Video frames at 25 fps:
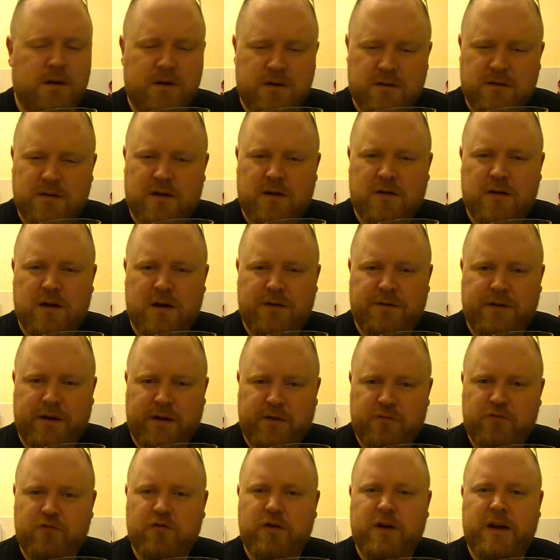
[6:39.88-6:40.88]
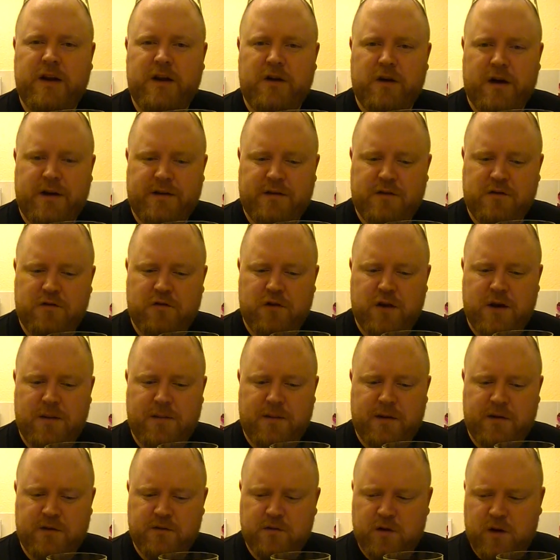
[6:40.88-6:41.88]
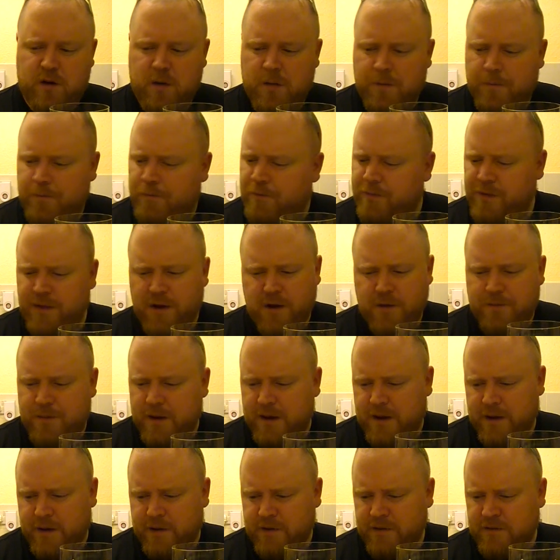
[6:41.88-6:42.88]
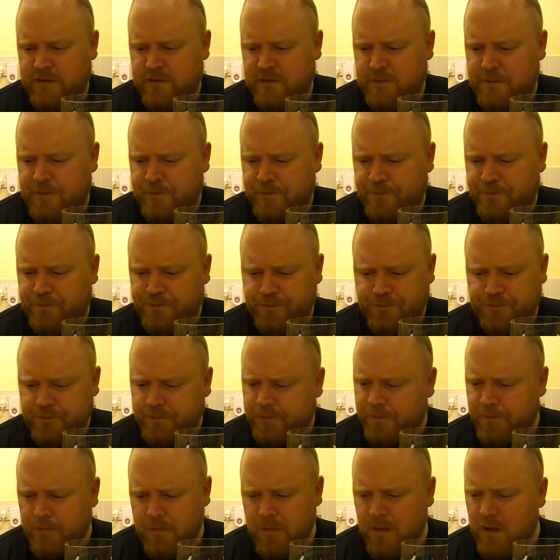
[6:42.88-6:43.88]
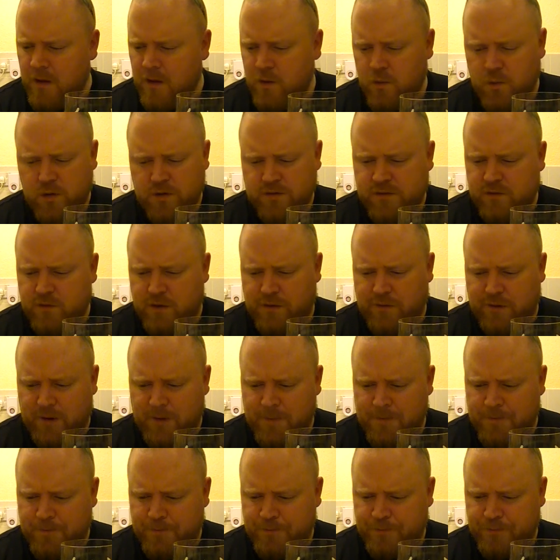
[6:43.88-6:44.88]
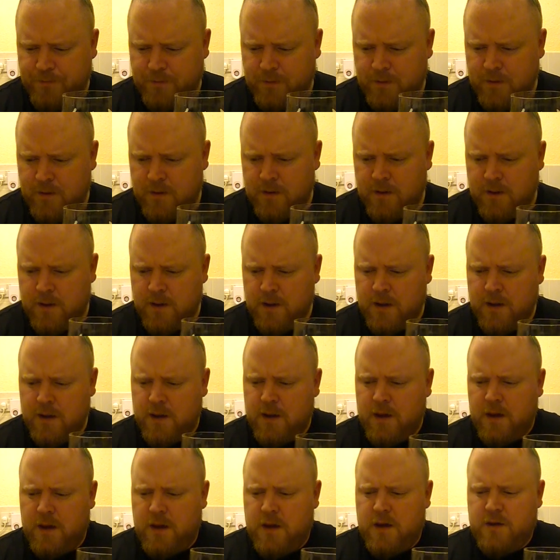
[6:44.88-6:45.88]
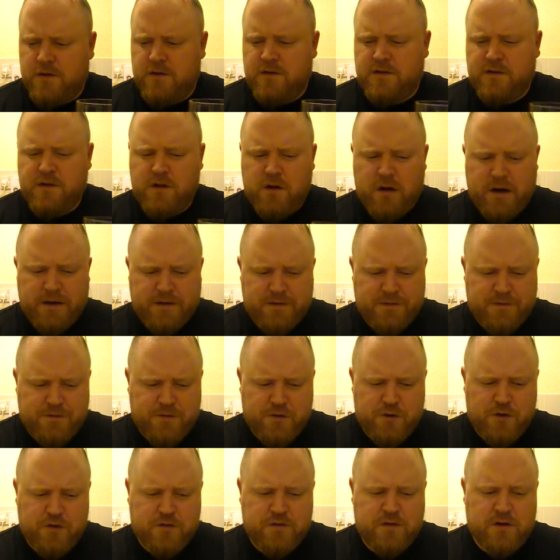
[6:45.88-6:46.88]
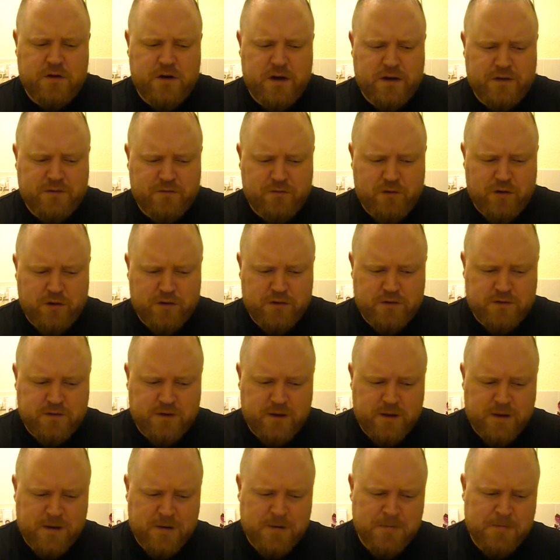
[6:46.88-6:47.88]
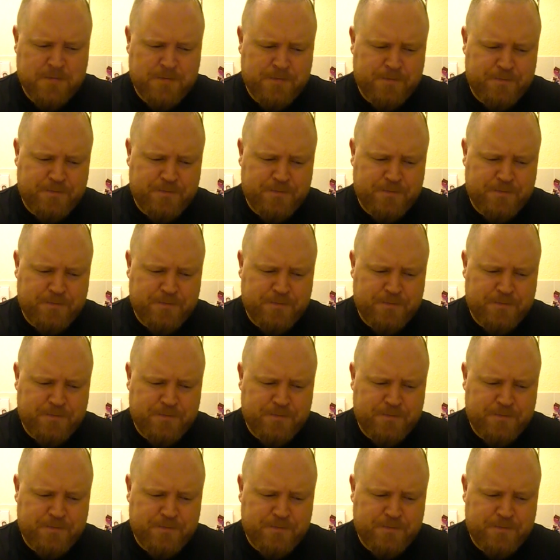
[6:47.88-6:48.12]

So lovely. Really nice and creamy as well. No bitterness whatsoever. Just nice fruits, nice roasting.